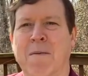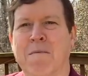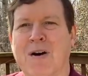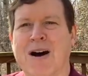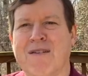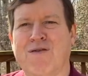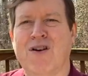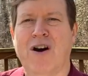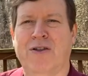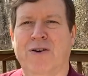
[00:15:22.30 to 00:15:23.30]
My
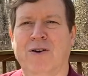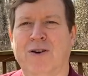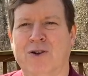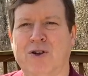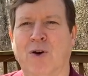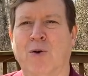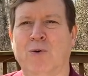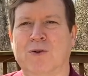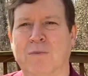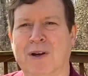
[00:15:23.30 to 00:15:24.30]
father
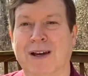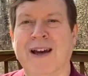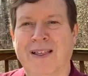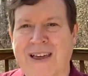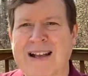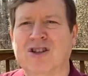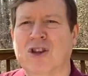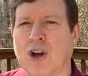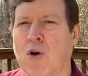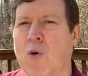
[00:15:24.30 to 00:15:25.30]
chose me. That's
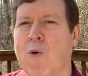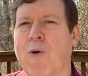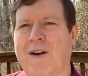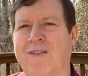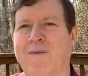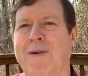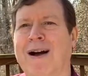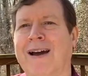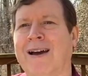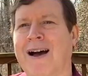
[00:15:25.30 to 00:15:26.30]
the core of
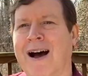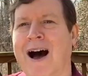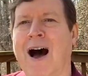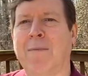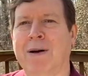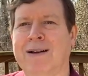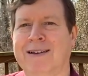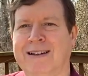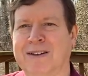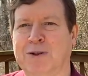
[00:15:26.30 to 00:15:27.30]
my Abba
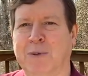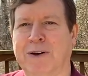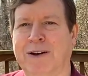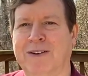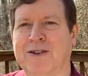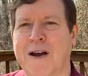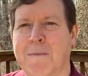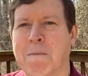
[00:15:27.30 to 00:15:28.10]
experience.